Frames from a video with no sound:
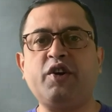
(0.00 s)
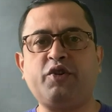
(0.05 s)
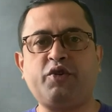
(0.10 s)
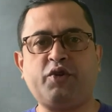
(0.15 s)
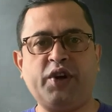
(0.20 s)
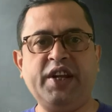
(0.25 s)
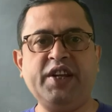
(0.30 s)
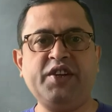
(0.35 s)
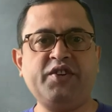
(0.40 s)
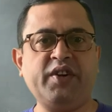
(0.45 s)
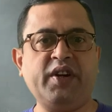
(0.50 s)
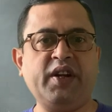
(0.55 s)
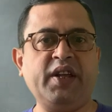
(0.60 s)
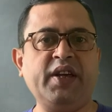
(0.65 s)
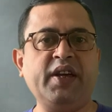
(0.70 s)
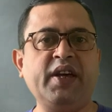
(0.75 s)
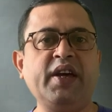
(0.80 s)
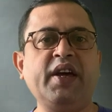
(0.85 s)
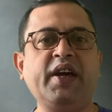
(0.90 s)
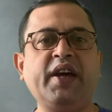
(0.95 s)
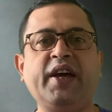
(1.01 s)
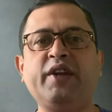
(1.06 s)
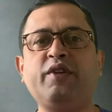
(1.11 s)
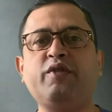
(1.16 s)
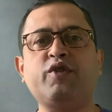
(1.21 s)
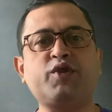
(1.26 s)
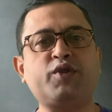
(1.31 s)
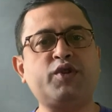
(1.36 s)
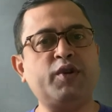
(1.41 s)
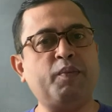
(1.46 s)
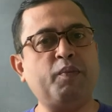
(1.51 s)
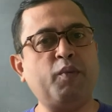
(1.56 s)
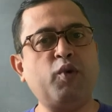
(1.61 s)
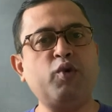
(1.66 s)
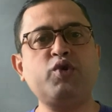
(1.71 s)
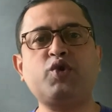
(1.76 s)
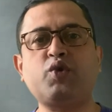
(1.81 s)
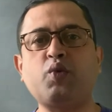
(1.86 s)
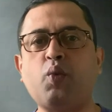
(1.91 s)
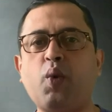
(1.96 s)
Traditionally, it was the
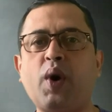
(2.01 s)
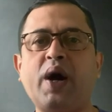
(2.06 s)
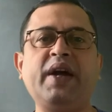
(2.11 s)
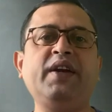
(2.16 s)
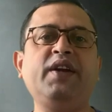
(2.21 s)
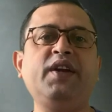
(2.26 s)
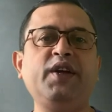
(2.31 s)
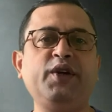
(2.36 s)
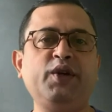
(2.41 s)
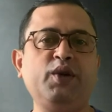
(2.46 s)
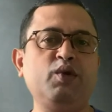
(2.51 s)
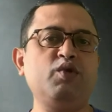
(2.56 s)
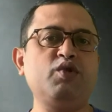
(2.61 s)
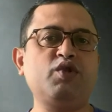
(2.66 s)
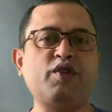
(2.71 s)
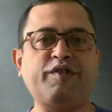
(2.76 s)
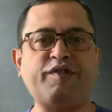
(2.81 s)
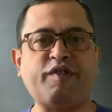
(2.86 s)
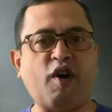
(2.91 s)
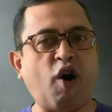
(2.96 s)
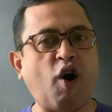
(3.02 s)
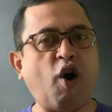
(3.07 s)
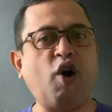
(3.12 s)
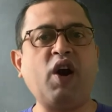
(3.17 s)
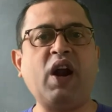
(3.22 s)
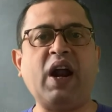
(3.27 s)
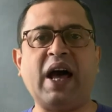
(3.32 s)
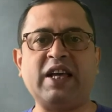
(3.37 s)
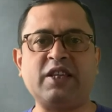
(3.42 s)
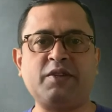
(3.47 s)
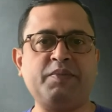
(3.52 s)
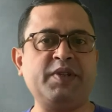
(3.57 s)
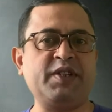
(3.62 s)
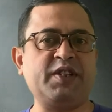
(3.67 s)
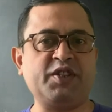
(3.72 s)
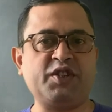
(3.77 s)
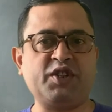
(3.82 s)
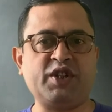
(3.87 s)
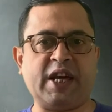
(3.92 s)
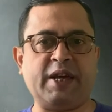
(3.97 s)
most widely used of all
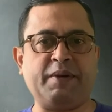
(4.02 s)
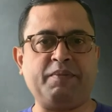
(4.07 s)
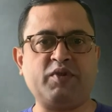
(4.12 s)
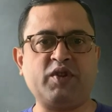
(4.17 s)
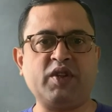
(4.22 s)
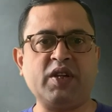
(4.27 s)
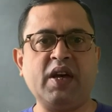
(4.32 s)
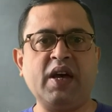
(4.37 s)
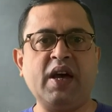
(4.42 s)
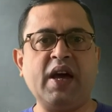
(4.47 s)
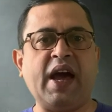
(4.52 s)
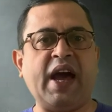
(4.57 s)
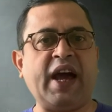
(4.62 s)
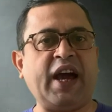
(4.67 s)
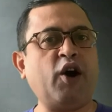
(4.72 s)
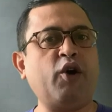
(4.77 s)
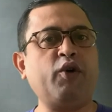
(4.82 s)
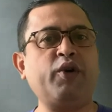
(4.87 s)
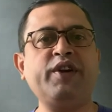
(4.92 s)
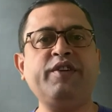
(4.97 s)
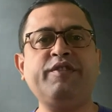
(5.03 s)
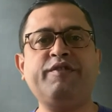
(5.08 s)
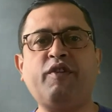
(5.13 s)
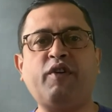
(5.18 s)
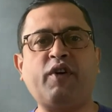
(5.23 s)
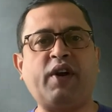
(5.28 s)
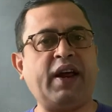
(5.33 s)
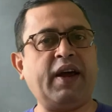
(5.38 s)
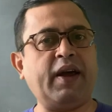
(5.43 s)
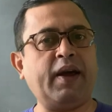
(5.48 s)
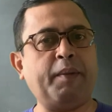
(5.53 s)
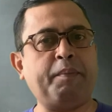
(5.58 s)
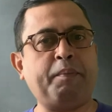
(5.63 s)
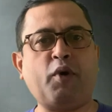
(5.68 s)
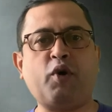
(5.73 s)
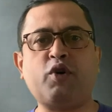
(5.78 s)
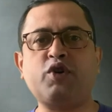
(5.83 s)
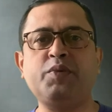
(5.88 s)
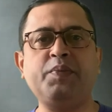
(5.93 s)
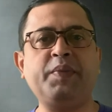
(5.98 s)
asbestos types, accounting for
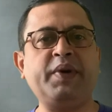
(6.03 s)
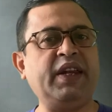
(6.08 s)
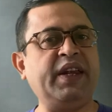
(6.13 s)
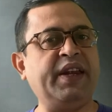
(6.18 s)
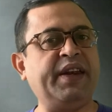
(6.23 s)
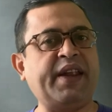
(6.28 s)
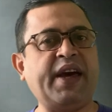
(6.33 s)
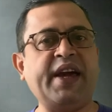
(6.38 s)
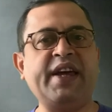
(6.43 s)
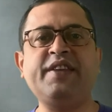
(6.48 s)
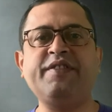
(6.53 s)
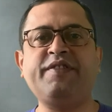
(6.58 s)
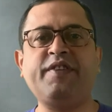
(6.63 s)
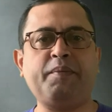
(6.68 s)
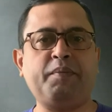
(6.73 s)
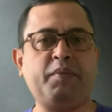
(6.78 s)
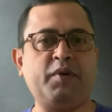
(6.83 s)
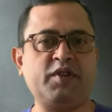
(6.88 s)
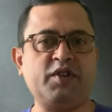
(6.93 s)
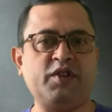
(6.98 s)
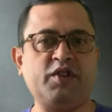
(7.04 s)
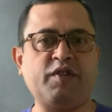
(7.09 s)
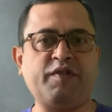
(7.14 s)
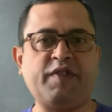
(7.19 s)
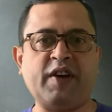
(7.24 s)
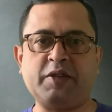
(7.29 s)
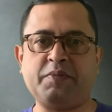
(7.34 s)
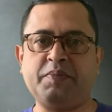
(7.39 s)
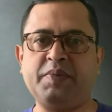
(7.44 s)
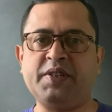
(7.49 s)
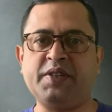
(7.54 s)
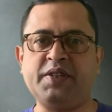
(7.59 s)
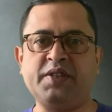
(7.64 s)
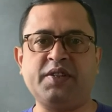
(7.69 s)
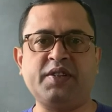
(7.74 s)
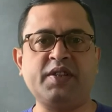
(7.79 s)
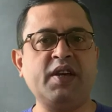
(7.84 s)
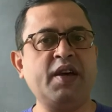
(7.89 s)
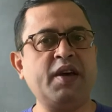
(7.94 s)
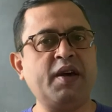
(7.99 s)
approximately 95% of
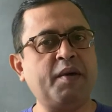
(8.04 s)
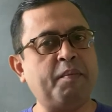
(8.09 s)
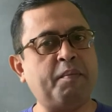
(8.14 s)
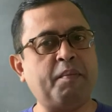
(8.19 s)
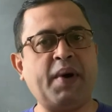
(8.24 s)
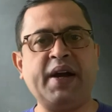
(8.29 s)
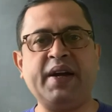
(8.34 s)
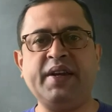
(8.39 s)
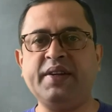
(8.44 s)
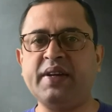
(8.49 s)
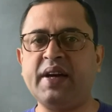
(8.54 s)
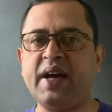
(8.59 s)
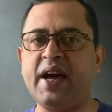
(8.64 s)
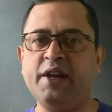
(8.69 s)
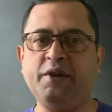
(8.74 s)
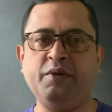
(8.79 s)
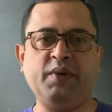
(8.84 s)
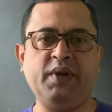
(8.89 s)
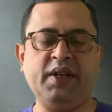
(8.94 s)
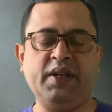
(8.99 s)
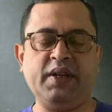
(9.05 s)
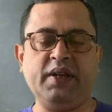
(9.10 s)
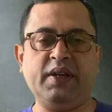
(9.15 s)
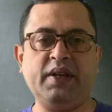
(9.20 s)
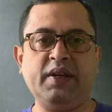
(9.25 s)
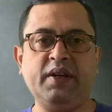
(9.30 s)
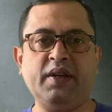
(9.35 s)
asbestos mined annually.